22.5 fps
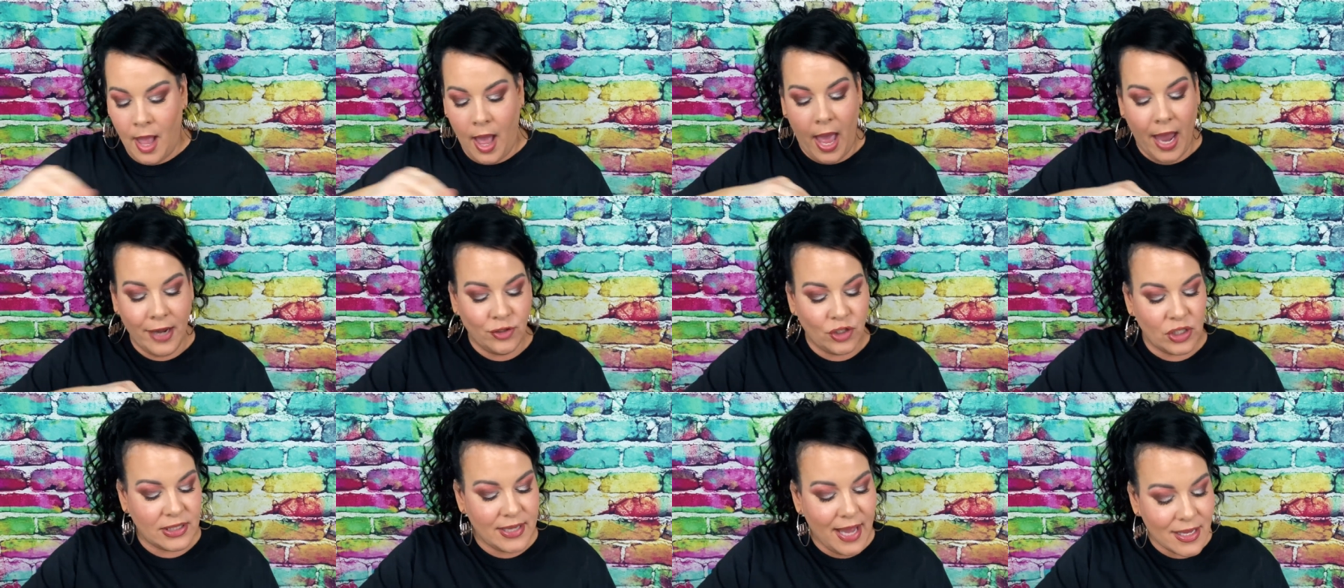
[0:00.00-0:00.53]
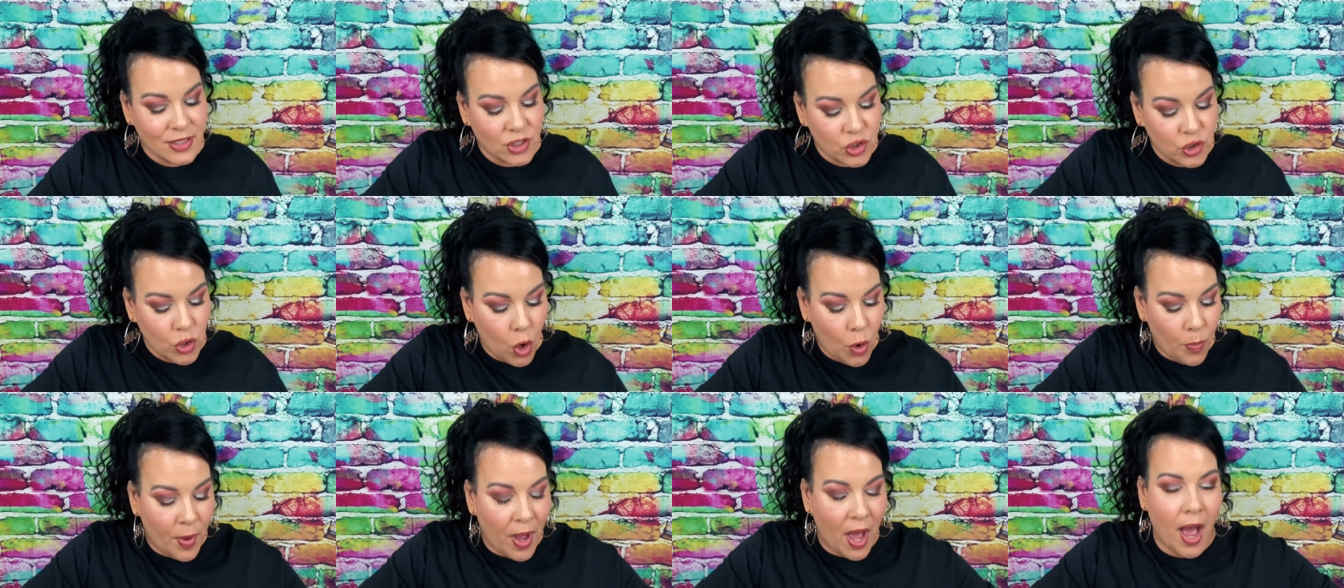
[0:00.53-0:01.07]
I just got
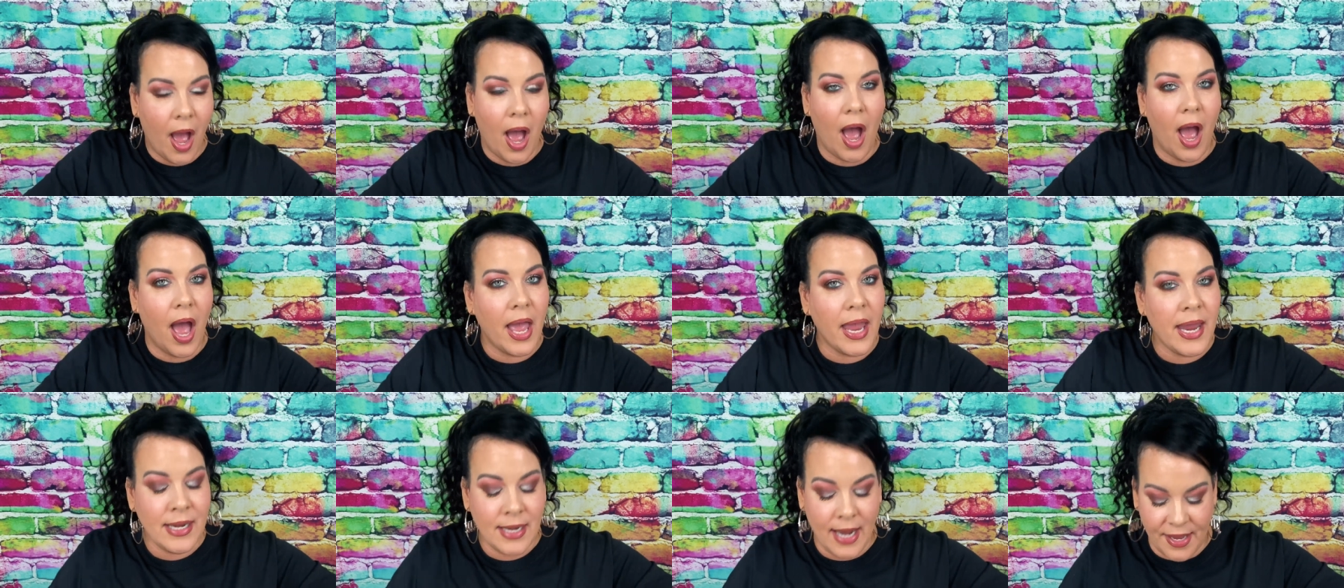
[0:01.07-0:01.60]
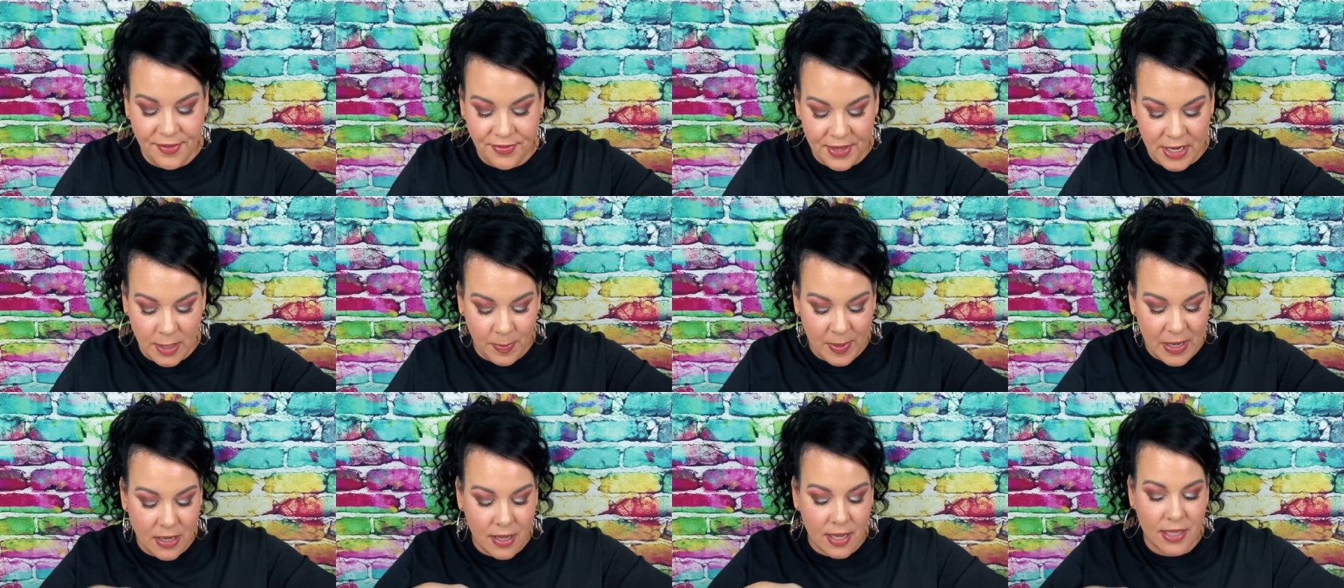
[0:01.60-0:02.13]
so behind. I
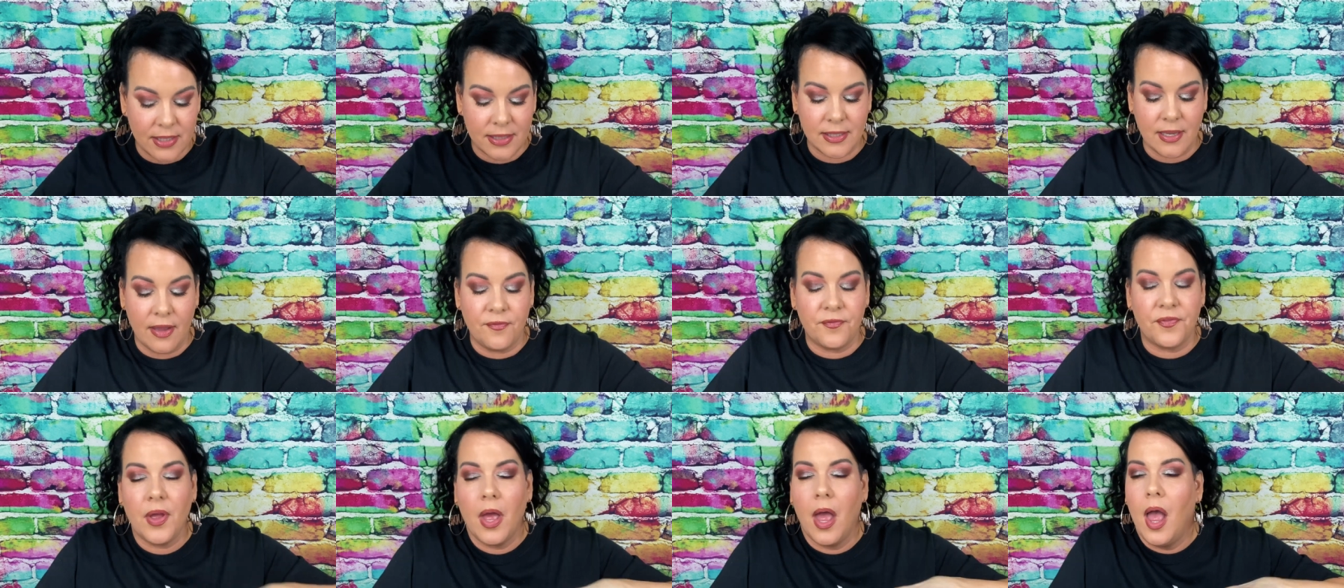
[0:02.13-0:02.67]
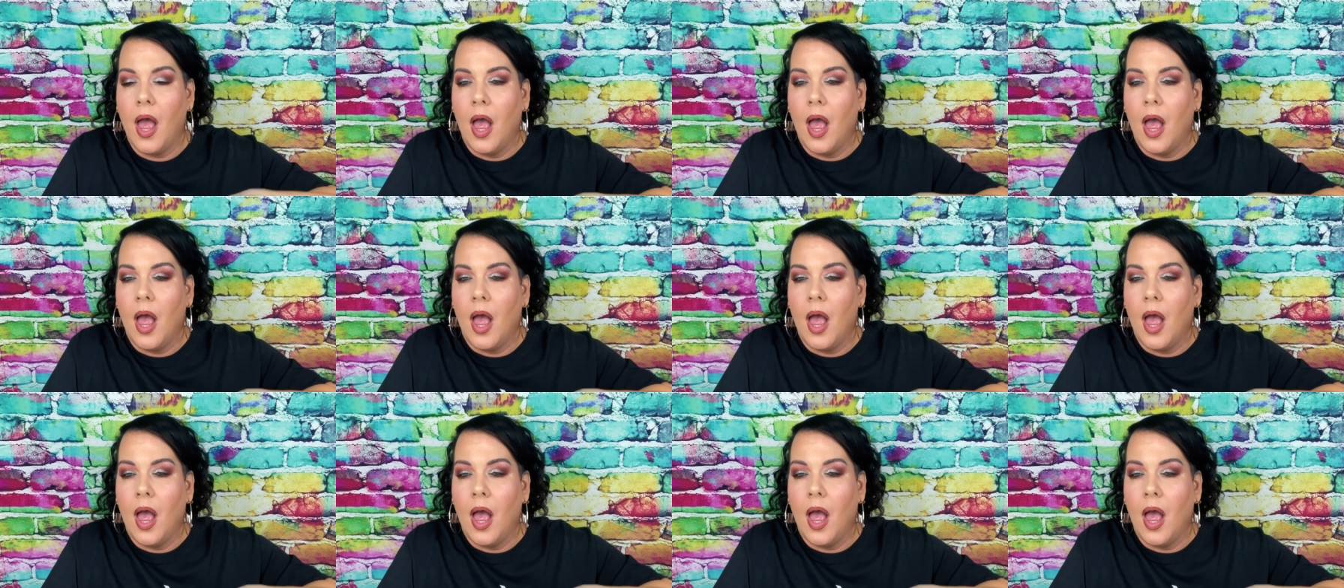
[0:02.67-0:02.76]
think because of